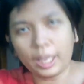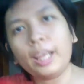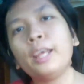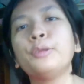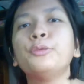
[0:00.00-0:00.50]

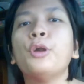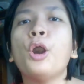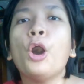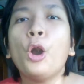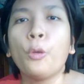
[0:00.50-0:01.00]
and
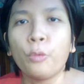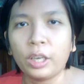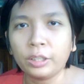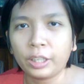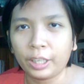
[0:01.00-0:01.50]

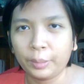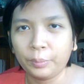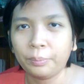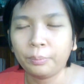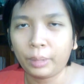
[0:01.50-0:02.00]
welcome
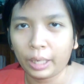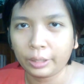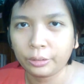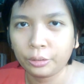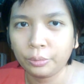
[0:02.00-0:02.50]
back
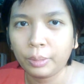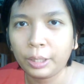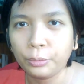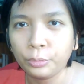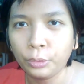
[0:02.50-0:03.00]
to my
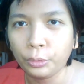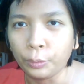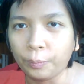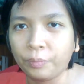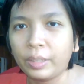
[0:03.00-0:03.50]
room.
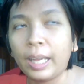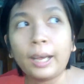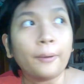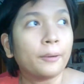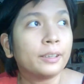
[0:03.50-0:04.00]

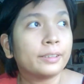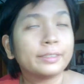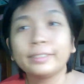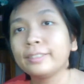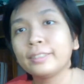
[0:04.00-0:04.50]
Now,
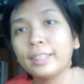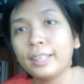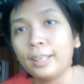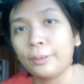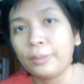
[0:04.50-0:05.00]

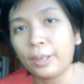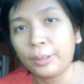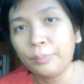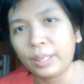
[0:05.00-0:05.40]
we are